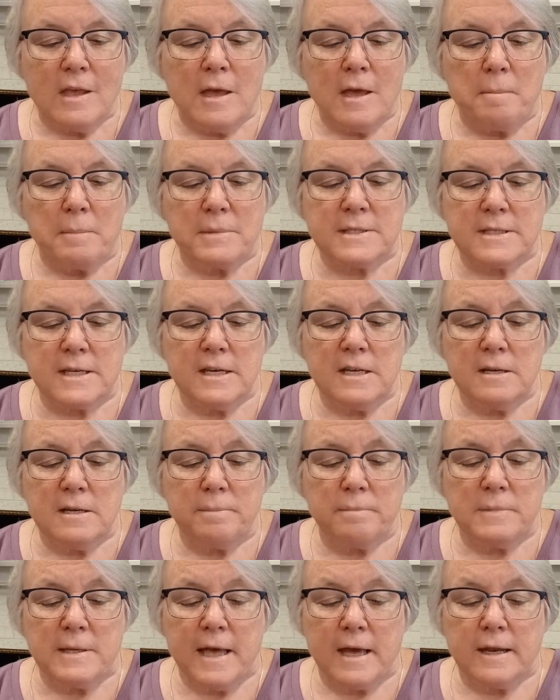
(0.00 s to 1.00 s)
Mosquito
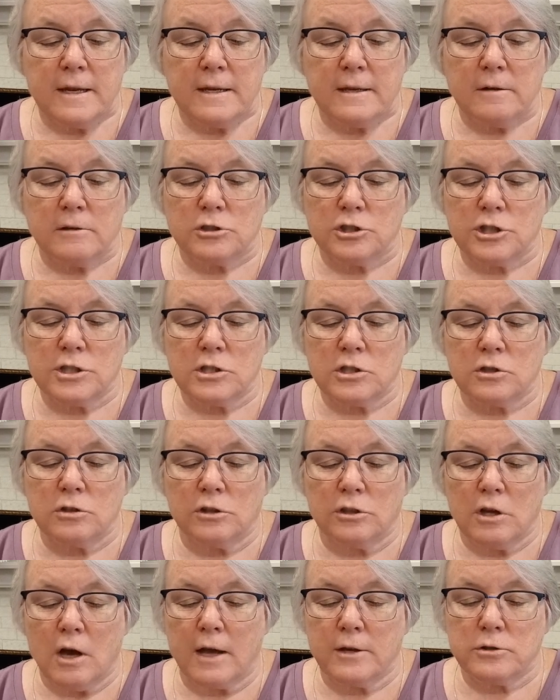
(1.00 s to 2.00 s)
netting just could
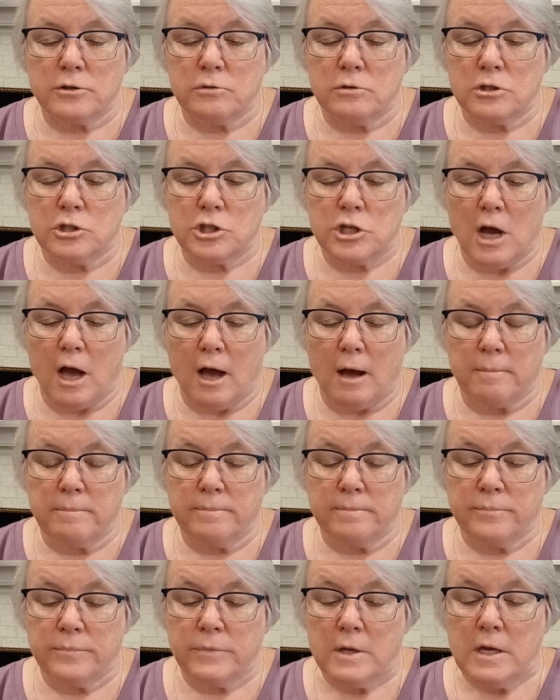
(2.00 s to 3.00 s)
not do the job.
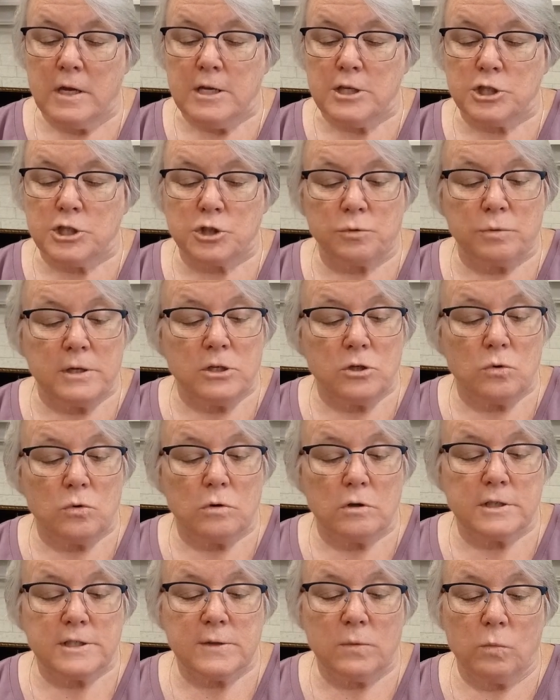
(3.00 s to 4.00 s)
Screen
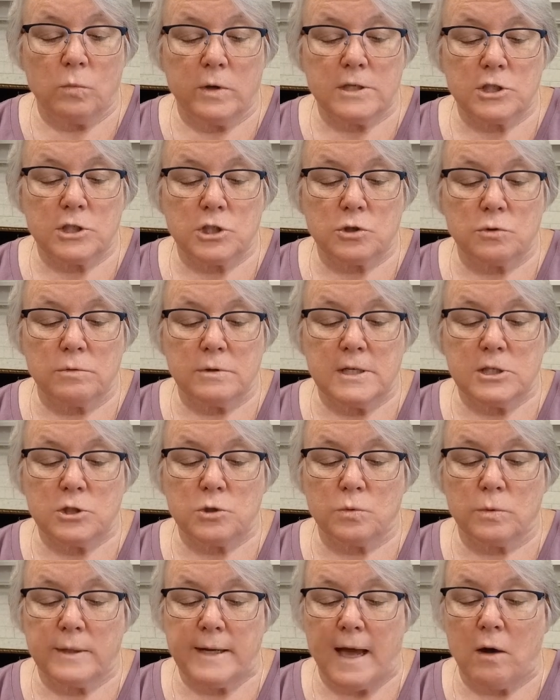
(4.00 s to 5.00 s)
doors and window screens
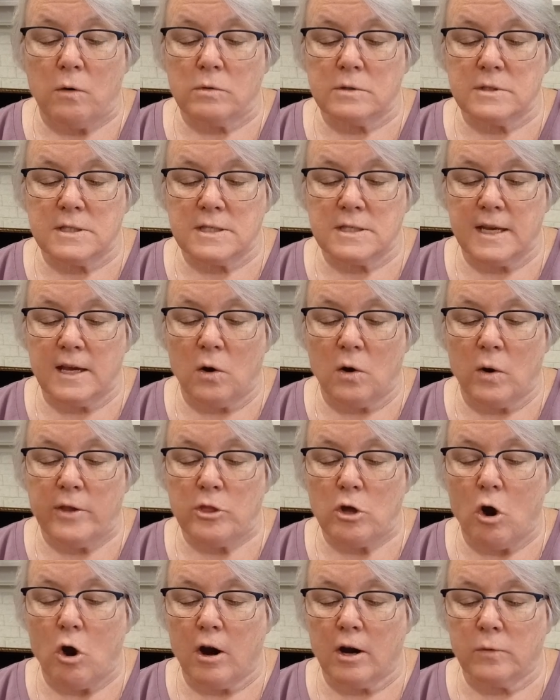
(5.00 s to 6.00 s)
were now on sale in the
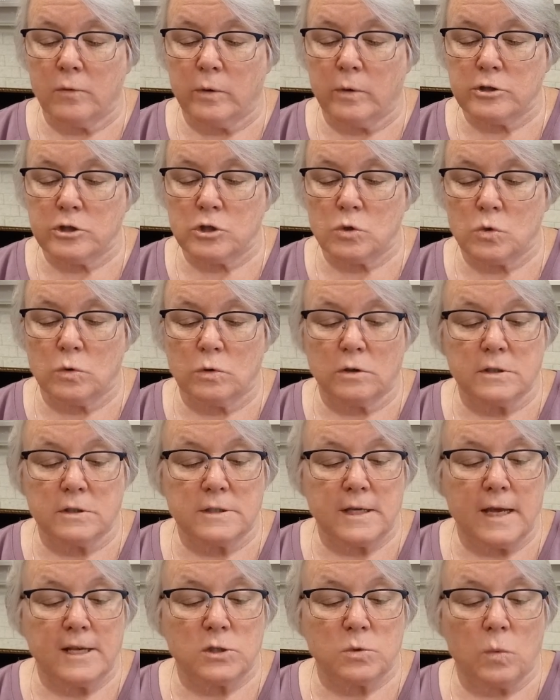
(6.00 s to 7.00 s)
hardware stores,
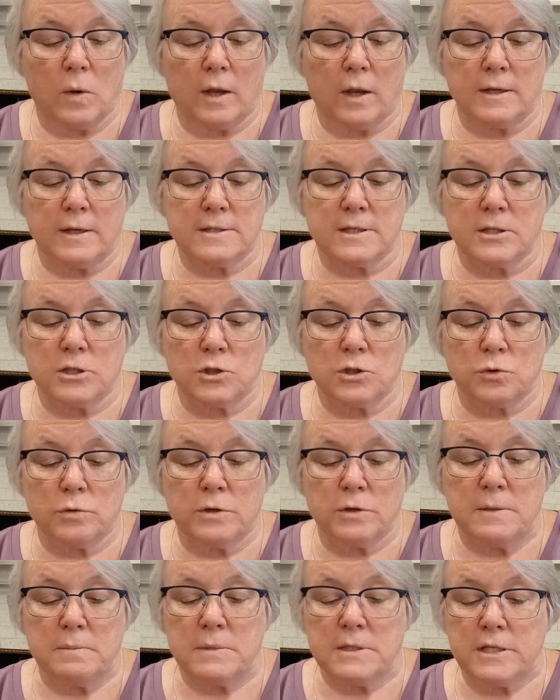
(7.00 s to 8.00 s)
as well as the
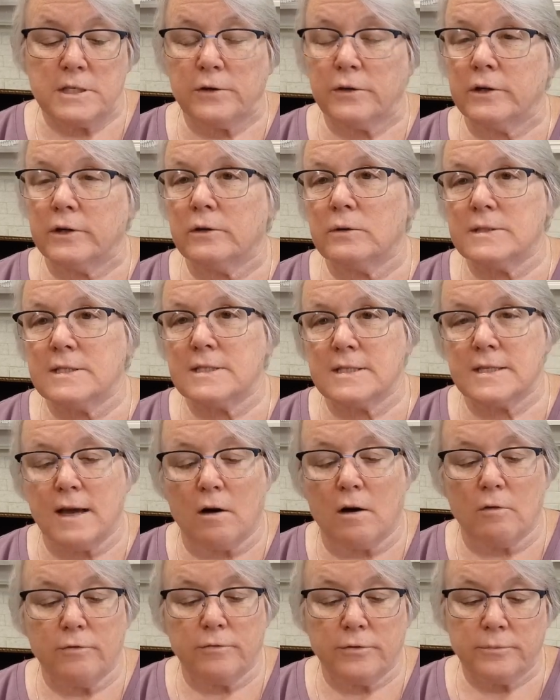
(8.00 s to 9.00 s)
screen material
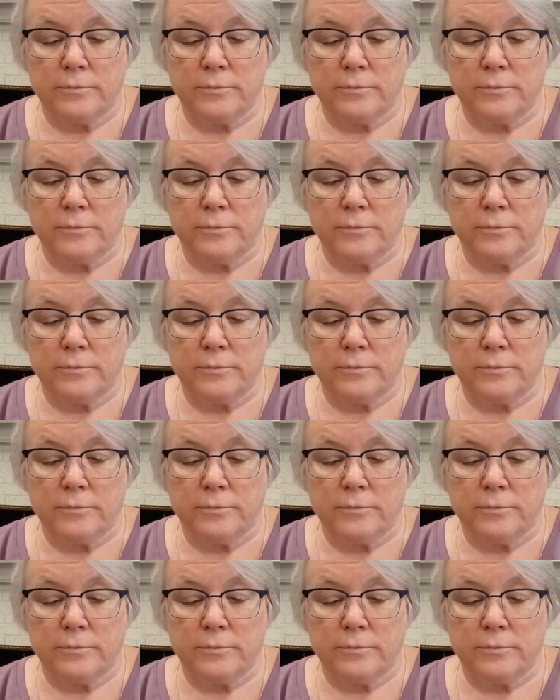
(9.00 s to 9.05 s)
itself.